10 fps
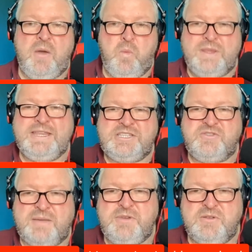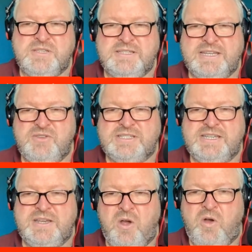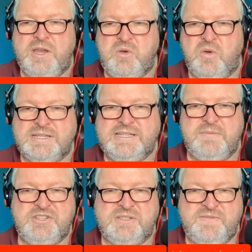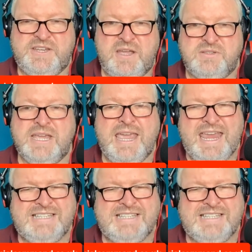With Instagram users interested in high-quality images and videos,